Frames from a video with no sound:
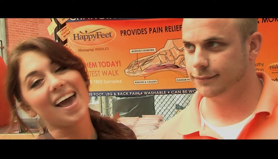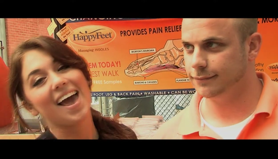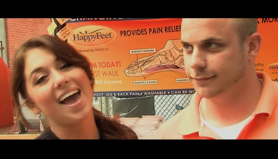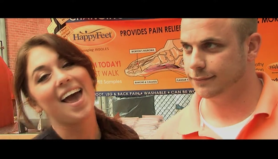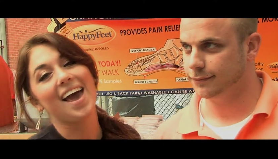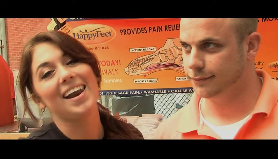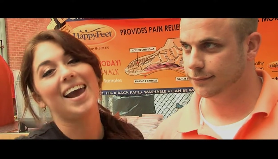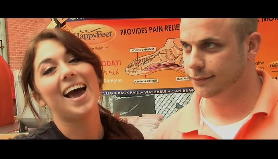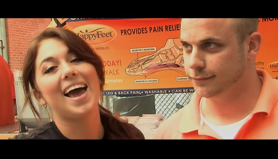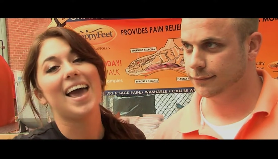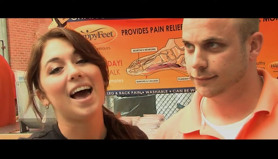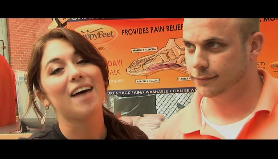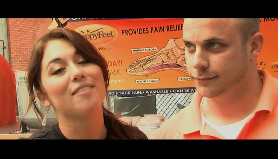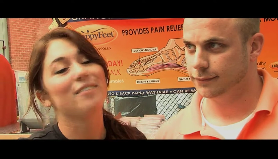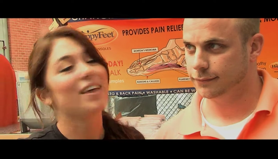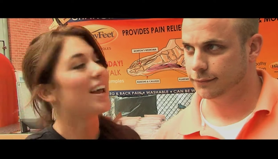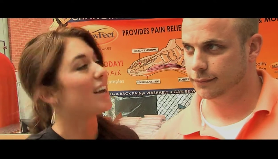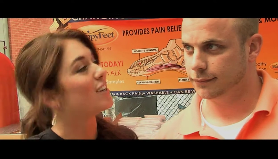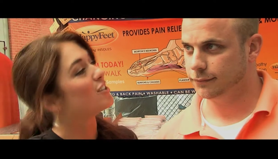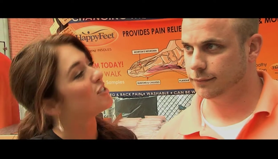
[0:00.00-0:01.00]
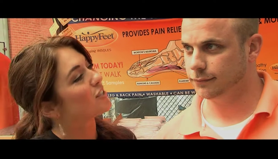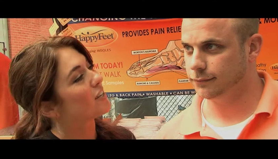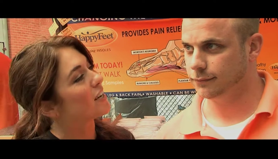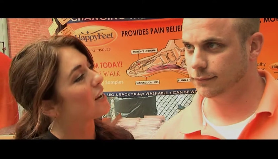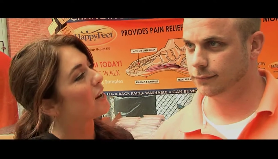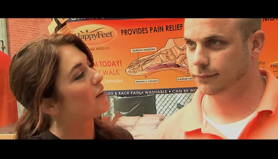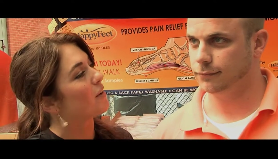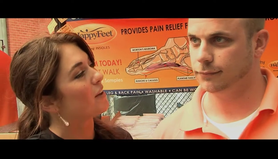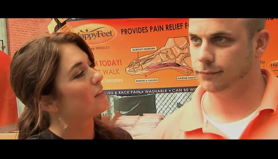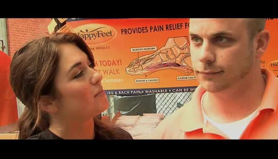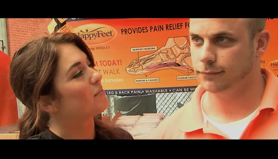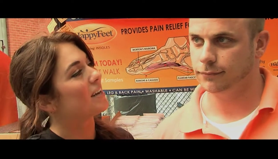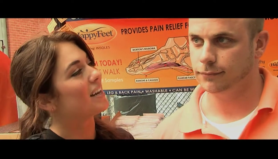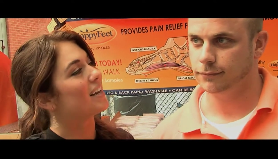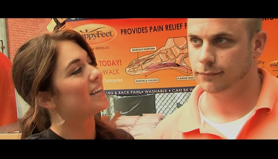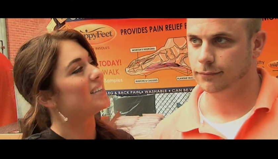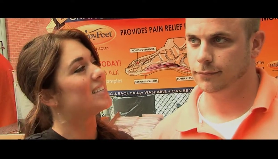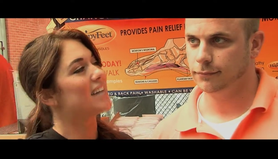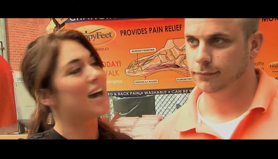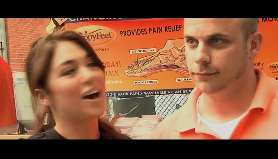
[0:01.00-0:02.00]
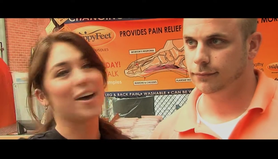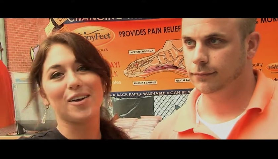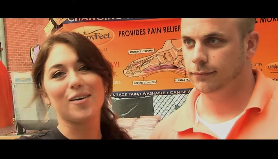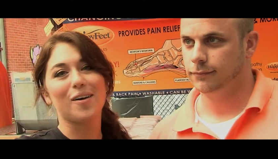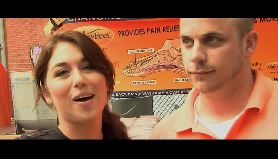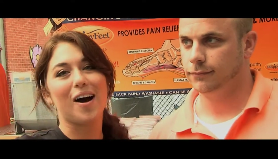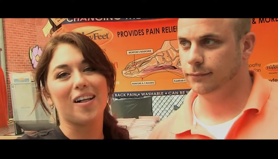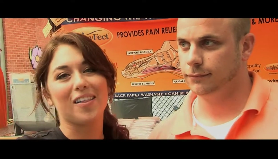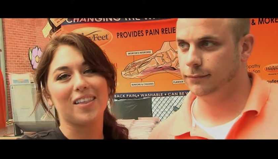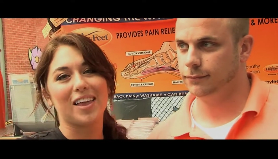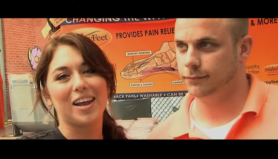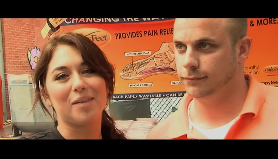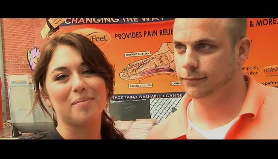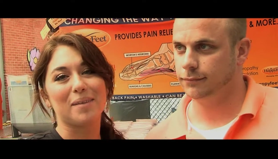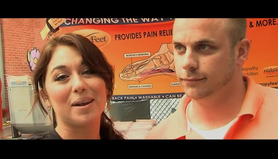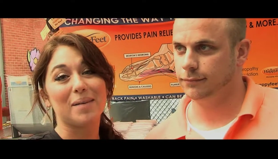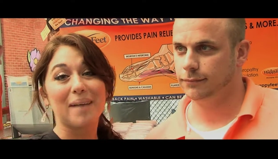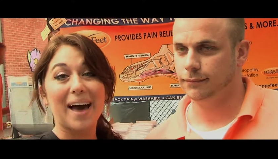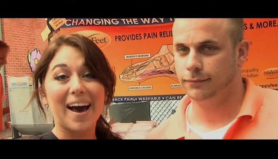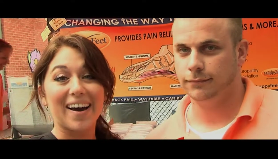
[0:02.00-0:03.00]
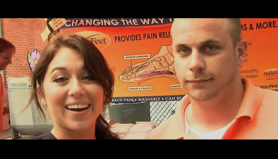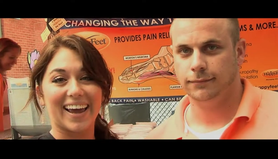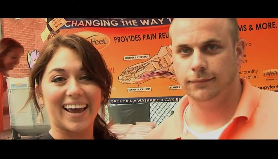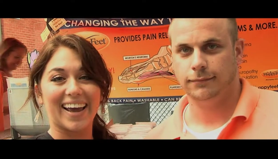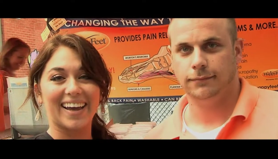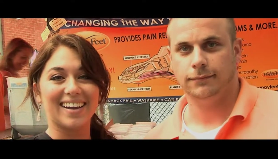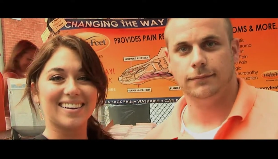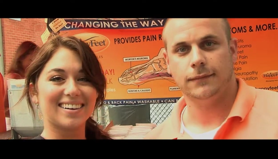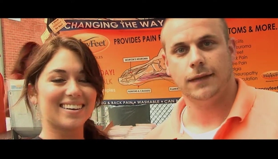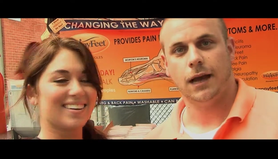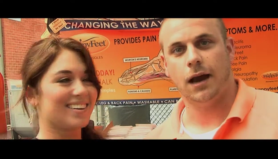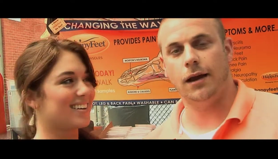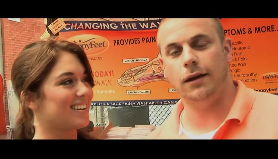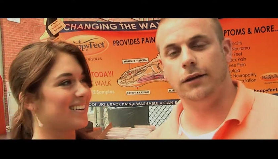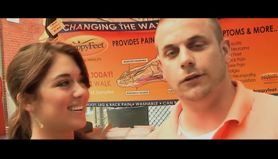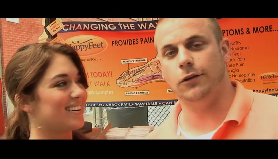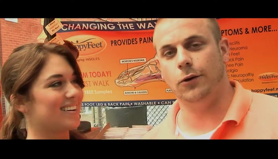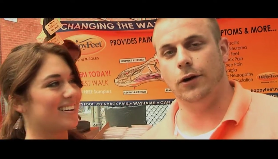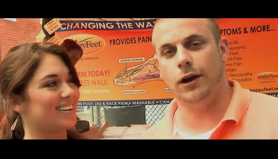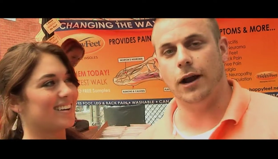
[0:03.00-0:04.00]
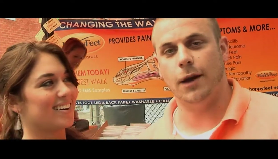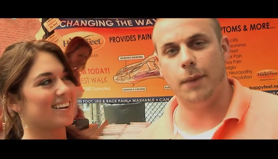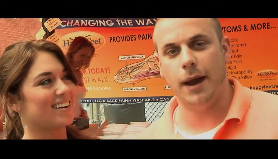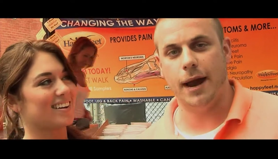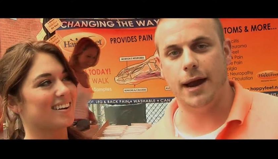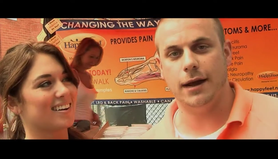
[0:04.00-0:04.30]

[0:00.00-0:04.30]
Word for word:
Speaker 1: and I have Andrew here with me to tell you all a little bit about it.
Speaker 2: How you doing? I'm